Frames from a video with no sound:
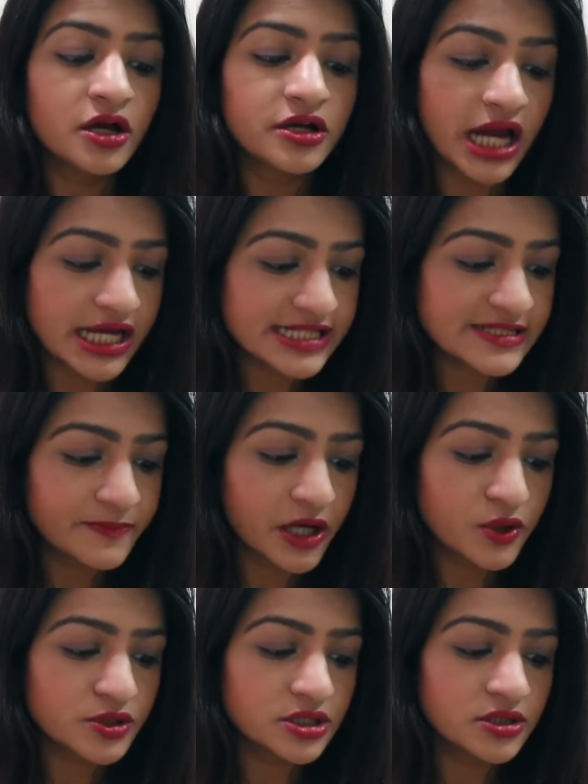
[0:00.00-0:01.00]
rice
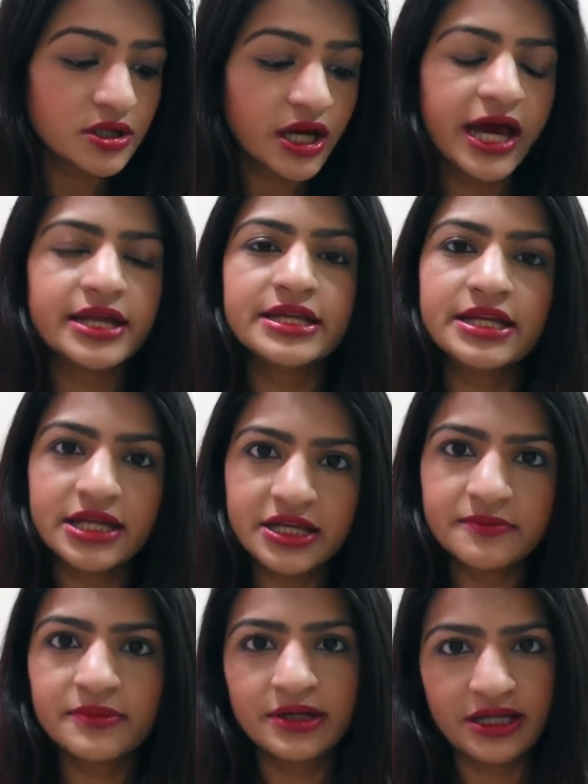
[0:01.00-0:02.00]
powder, and
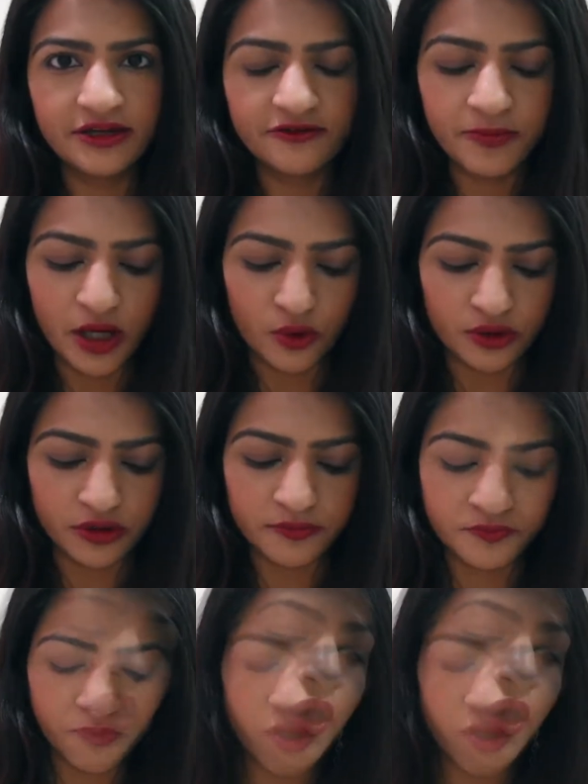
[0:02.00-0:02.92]
neem leaf powder.